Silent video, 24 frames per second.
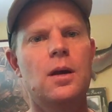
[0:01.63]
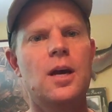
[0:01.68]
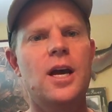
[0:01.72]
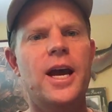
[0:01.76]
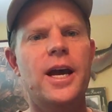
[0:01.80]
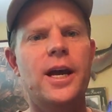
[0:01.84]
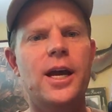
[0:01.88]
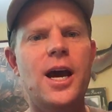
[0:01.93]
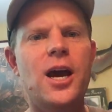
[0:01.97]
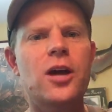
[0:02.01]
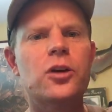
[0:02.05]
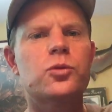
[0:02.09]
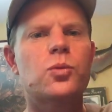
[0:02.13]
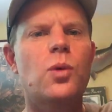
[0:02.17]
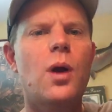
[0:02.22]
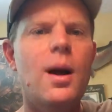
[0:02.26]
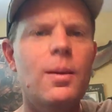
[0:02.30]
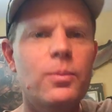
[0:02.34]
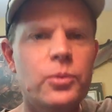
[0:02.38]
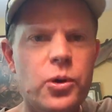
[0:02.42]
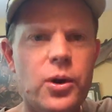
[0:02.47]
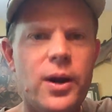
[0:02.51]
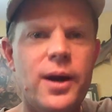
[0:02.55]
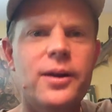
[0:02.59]
Hey guys,
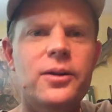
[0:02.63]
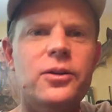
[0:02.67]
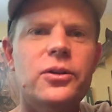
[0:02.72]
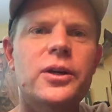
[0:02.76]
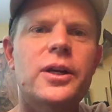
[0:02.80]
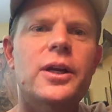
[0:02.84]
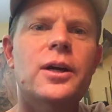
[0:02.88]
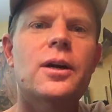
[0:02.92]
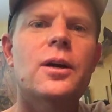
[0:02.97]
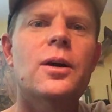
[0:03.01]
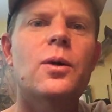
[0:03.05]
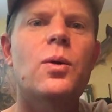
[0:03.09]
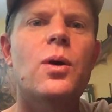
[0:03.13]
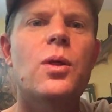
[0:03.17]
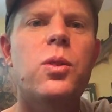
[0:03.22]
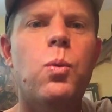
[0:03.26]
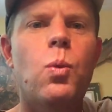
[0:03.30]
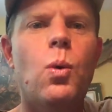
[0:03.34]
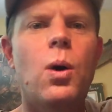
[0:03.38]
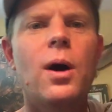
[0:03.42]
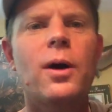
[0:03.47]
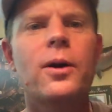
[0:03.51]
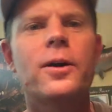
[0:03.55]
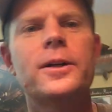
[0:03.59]
Rob Crandall here with
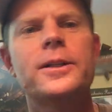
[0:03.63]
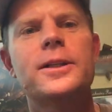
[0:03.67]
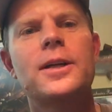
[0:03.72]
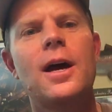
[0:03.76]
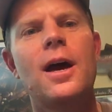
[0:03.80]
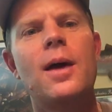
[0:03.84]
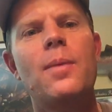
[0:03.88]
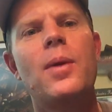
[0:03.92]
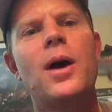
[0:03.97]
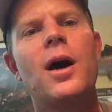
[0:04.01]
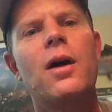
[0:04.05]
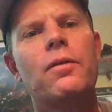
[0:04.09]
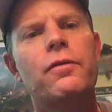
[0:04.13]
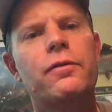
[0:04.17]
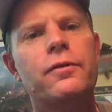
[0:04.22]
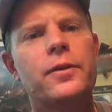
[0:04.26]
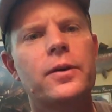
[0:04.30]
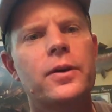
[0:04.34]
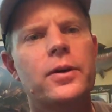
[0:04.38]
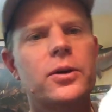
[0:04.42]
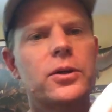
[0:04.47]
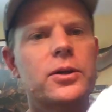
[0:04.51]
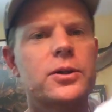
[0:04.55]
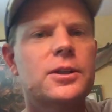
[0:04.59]
Water Time
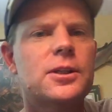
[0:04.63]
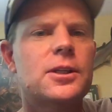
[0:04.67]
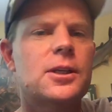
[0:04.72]
Outfitters.